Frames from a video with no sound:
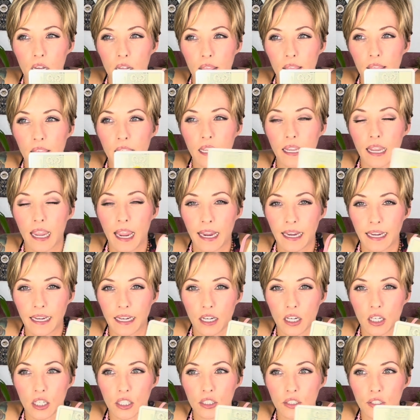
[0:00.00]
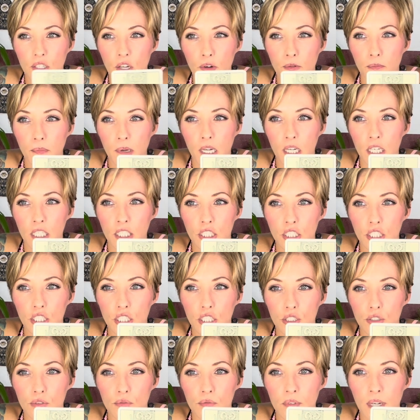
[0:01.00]
the air so
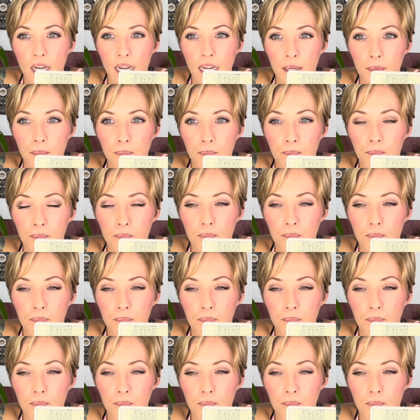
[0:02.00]
much, right?